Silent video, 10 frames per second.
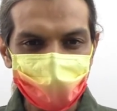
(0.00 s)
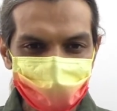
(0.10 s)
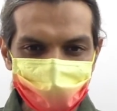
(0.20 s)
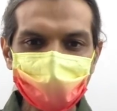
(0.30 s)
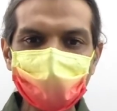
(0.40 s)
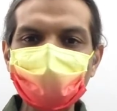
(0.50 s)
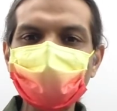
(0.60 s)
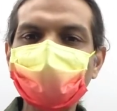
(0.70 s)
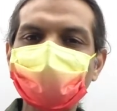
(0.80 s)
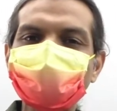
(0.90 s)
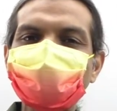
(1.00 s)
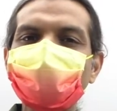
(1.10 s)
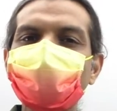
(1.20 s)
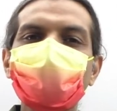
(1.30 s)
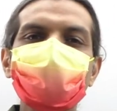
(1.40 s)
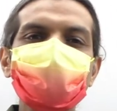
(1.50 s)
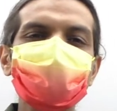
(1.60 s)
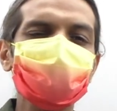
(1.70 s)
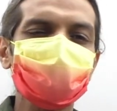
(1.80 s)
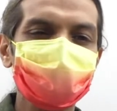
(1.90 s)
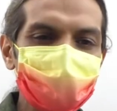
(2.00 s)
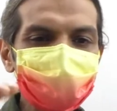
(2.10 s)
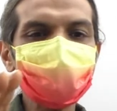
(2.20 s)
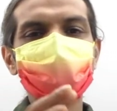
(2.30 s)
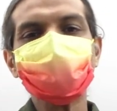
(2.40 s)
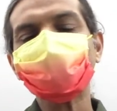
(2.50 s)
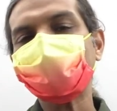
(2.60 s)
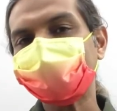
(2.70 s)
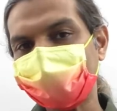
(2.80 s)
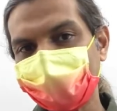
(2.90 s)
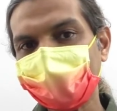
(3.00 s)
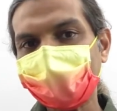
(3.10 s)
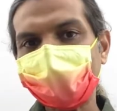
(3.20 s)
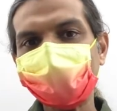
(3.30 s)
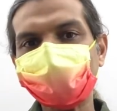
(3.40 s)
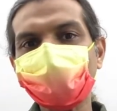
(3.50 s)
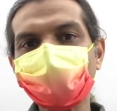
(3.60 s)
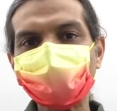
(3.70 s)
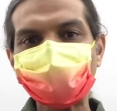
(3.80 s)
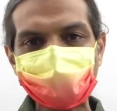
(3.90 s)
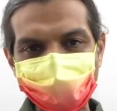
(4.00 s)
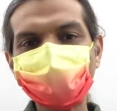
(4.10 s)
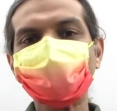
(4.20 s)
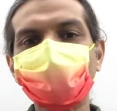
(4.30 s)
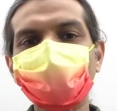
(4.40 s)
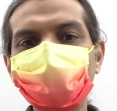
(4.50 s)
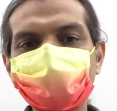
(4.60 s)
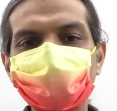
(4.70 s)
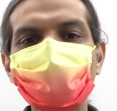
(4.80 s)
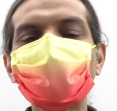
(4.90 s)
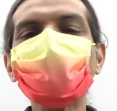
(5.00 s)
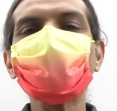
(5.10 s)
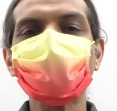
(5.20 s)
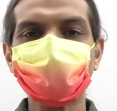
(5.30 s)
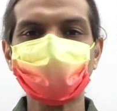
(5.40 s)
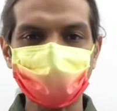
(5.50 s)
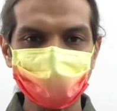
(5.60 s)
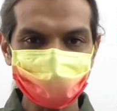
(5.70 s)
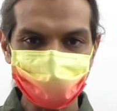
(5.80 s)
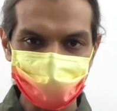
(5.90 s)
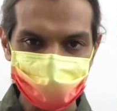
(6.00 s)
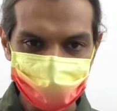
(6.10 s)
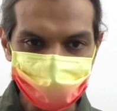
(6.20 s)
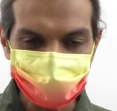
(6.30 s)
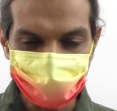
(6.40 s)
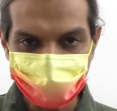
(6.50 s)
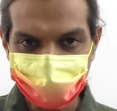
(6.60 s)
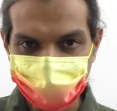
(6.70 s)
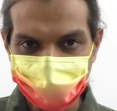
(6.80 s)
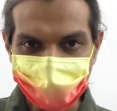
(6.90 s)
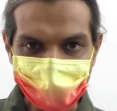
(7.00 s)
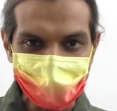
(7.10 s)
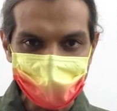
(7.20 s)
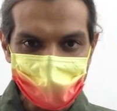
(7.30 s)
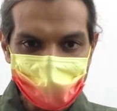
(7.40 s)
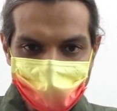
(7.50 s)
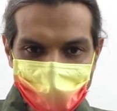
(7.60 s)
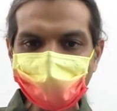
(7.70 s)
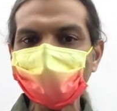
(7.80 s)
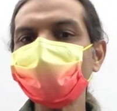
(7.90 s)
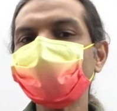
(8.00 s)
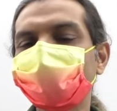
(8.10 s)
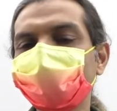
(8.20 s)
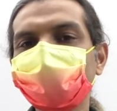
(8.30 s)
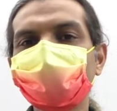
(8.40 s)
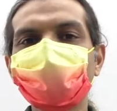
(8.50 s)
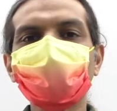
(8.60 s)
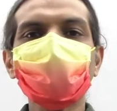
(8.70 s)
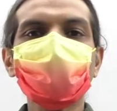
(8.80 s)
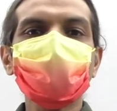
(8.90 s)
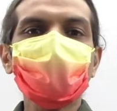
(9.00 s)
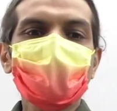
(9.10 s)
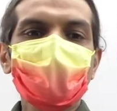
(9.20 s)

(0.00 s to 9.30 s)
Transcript: Today, I will explain the concept in a very simple way and solve some basic problems to build a stronger foundation. Later in this series, we will